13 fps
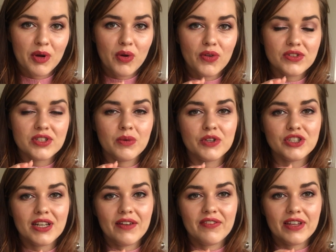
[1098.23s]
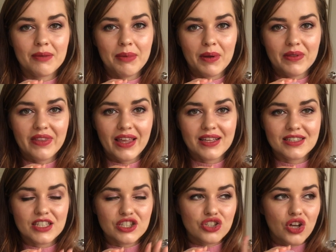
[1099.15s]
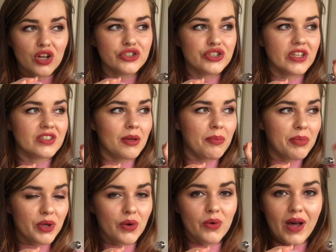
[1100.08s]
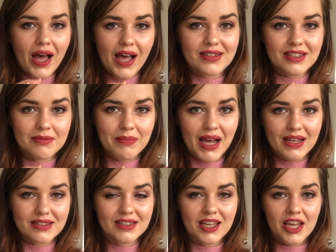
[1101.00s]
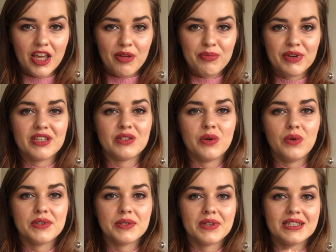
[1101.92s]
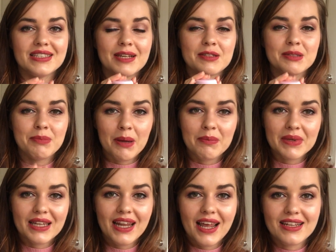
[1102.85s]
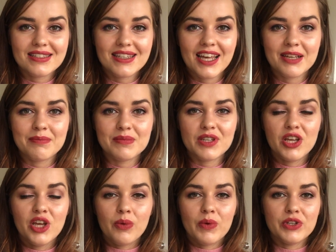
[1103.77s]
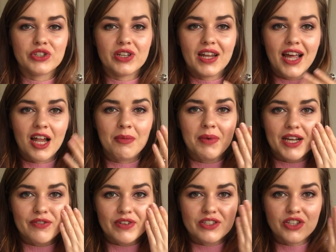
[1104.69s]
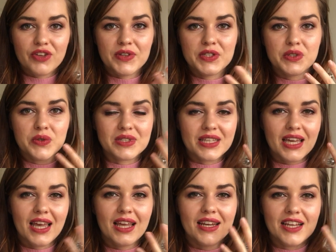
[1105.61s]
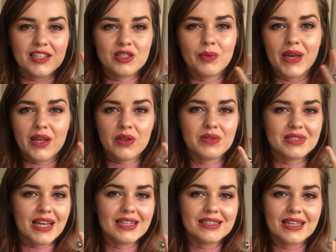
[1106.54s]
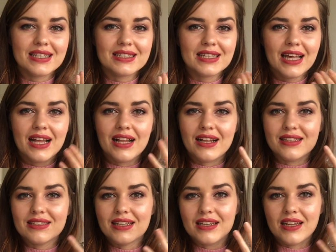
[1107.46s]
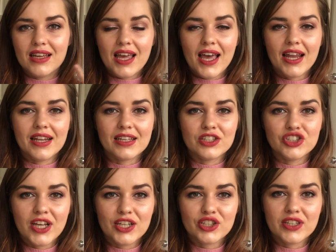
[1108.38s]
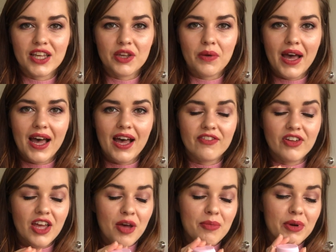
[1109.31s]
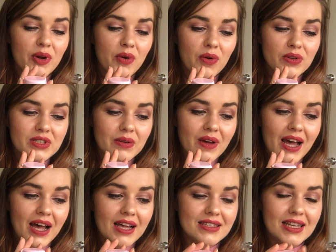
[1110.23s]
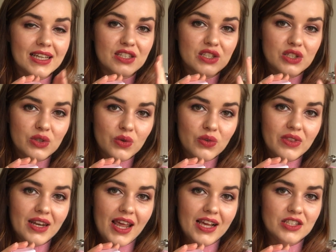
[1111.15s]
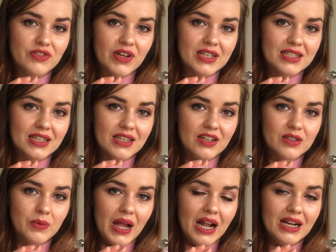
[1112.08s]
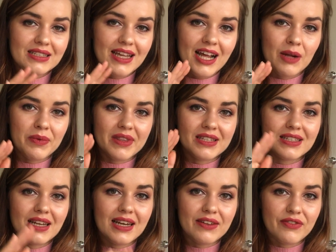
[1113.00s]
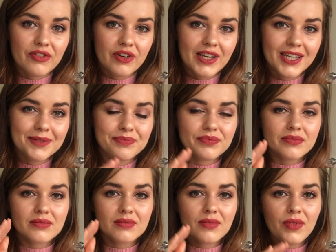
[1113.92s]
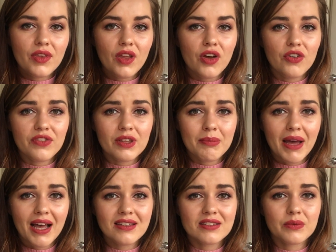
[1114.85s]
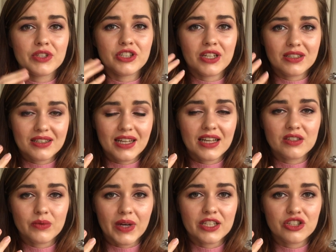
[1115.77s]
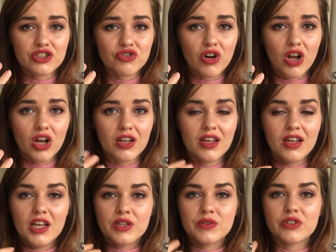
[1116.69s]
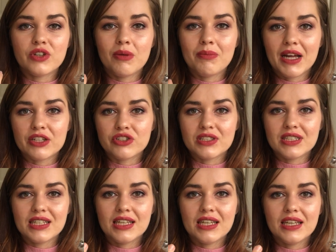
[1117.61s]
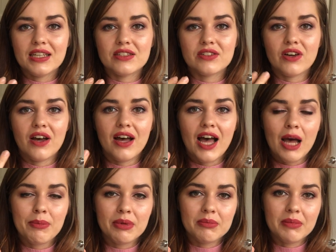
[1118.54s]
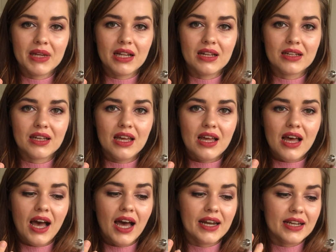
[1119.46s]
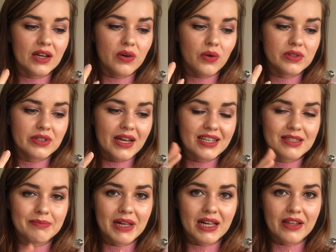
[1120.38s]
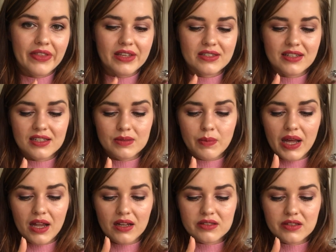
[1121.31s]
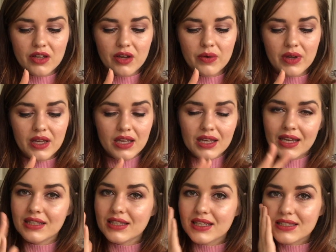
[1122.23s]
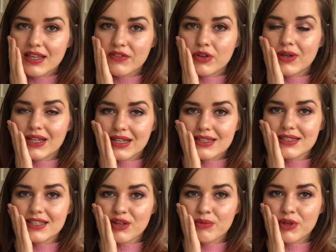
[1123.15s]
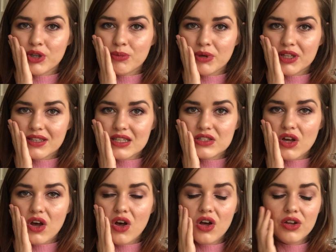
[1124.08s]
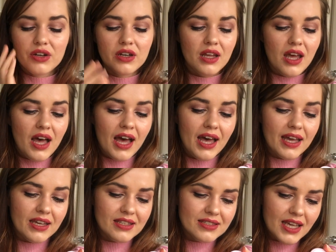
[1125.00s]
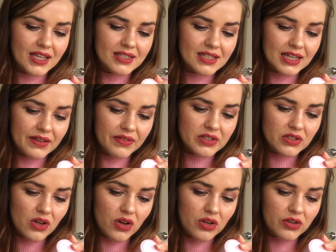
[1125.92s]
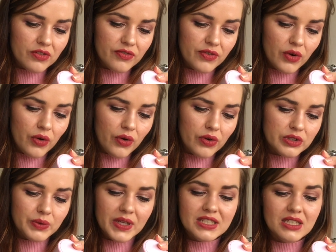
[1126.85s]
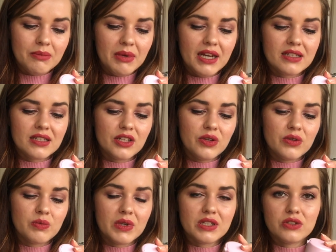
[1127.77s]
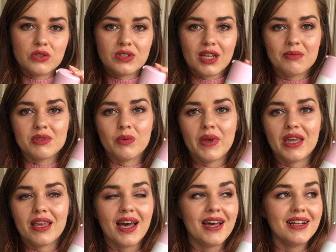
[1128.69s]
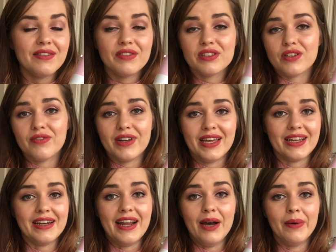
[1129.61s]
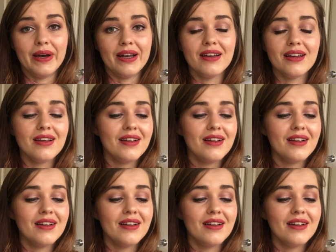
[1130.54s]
But also what's lovely about this, it's not just a pure acid mask, because it also contains pumpkin enzymes, which are going to help like resurface your skin, eat away those dead skin cells and any congestion that you have. But it also has like soothing extracts in there as well to help with the delivery of the mask, which is quite strong. So it's got matcha tea, it's got apple milk, and it also has milk thistle as well. So it does give you a little sting when you put this on. It says leave this on for 20 minutes and use 1 to 2 times a week. I leave this on for like an hour.